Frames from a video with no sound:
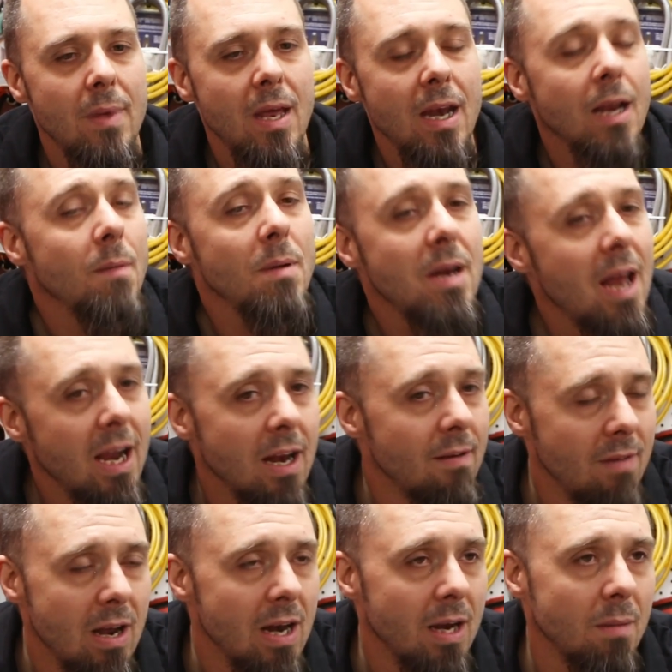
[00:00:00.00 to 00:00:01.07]
And it can be
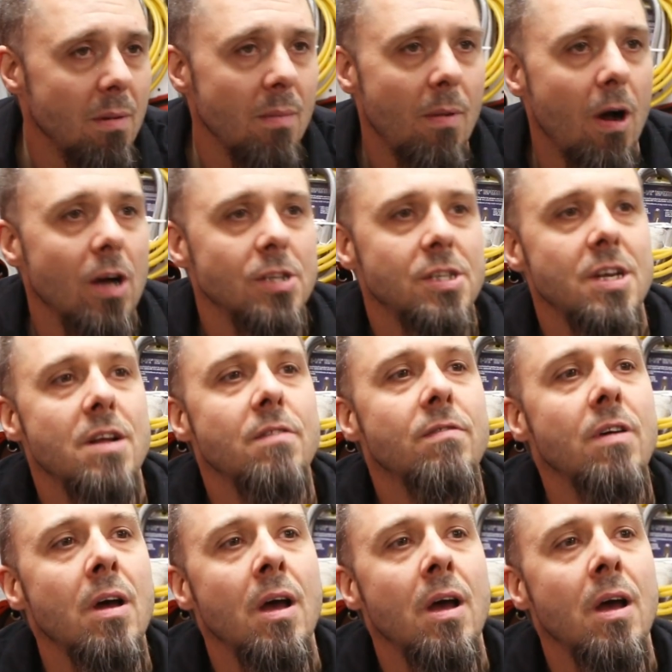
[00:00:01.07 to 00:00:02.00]
negative and it can be positive.